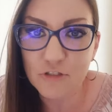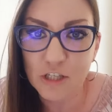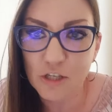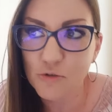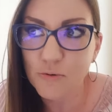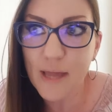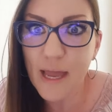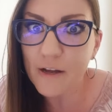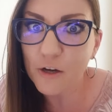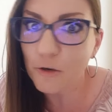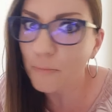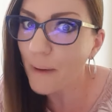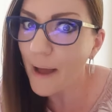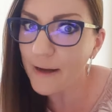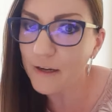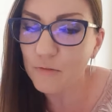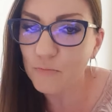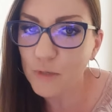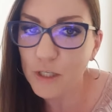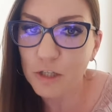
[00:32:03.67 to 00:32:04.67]
Like, you can't go
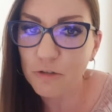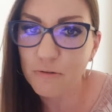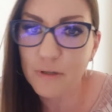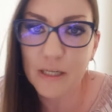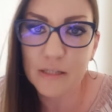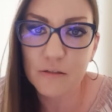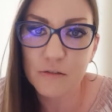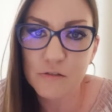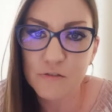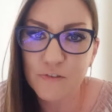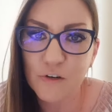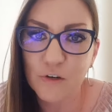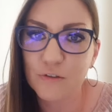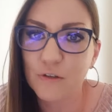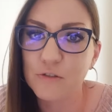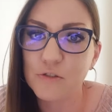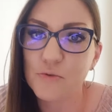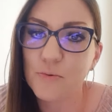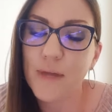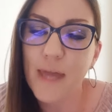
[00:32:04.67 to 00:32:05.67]
back and recreate those
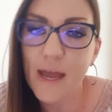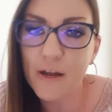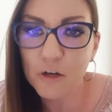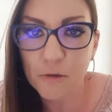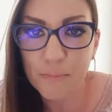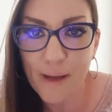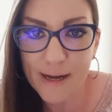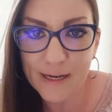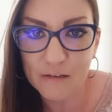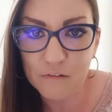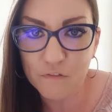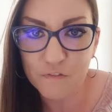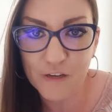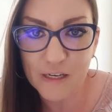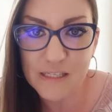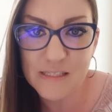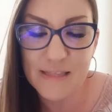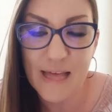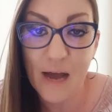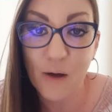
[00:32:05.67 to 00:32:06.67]
photos. You can't go back and
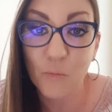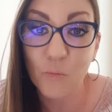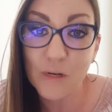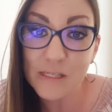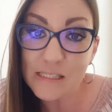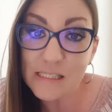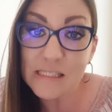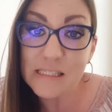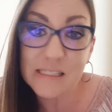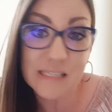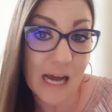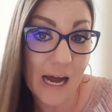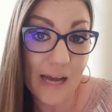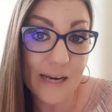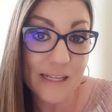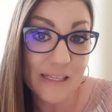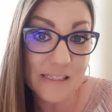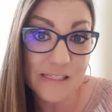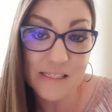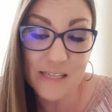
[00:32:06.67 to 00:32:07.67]
fix that. Once it's
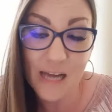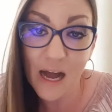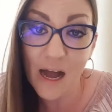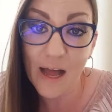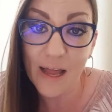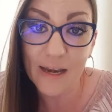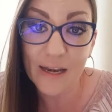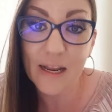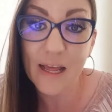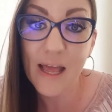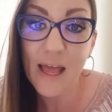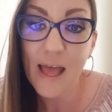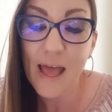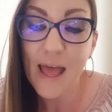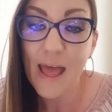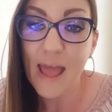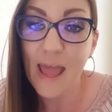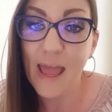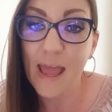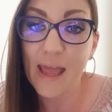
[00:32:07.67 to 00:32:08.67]
done, it's done.
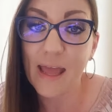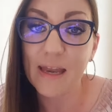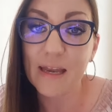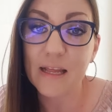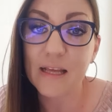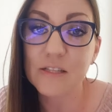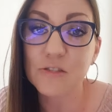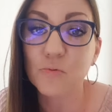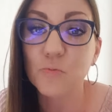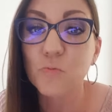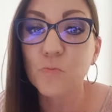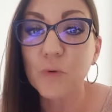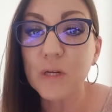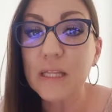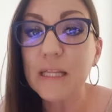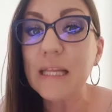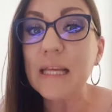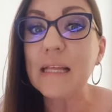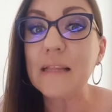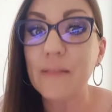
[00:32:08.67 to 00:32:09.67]
And it's
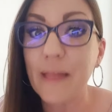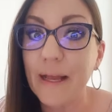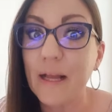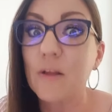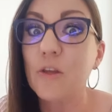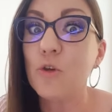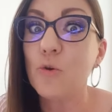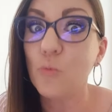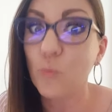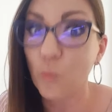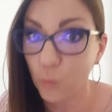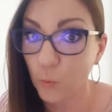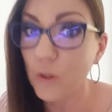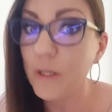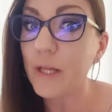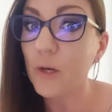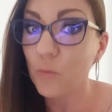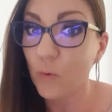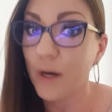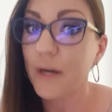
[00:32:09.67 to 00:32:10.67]
really like, you
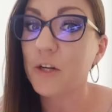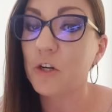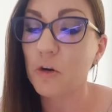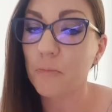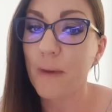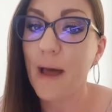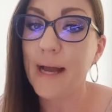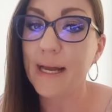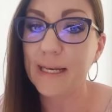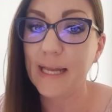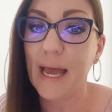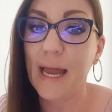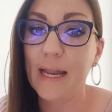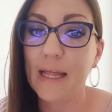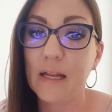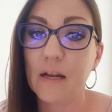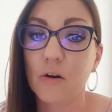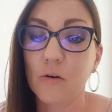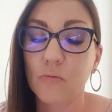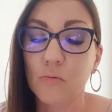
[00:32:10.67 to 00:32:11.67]
really want to go back and
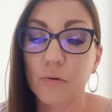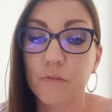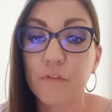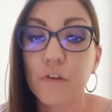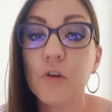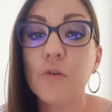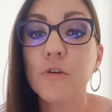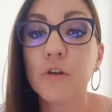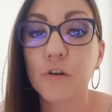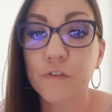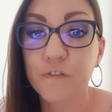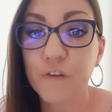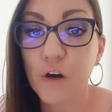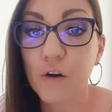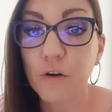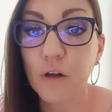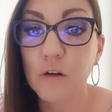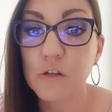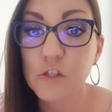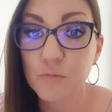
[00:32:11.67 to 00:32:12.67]
edit or review your
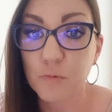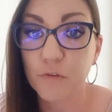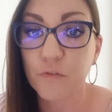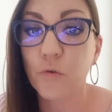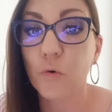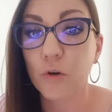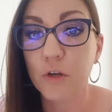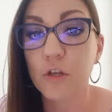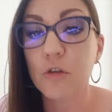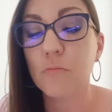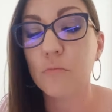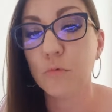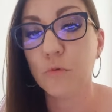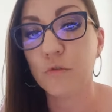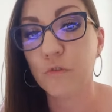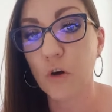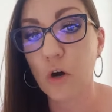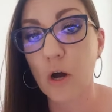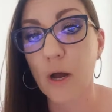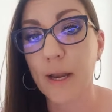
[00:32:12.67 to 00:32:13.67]
photos before you
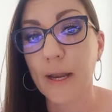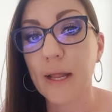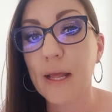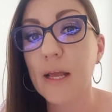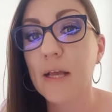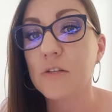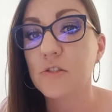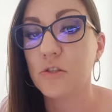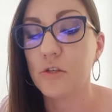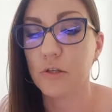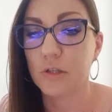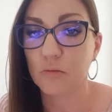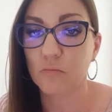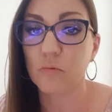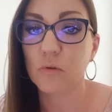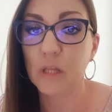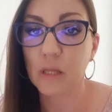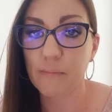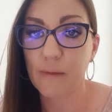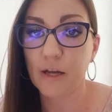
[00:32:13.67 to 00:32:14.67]
move on so you can
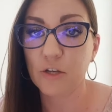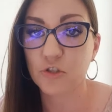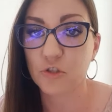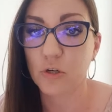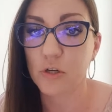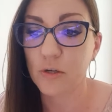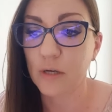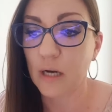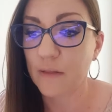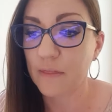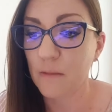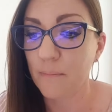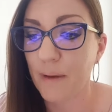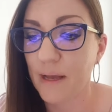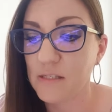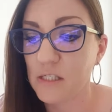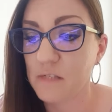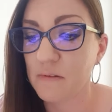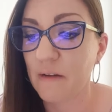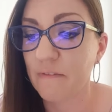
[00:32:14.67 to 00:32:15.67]
really make sure you got the
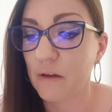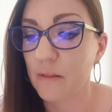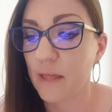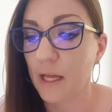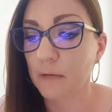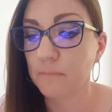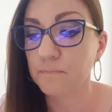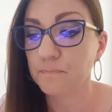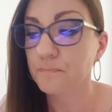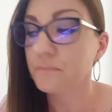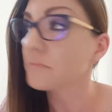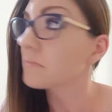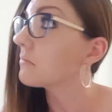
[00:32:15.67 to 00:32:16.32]
best of everything.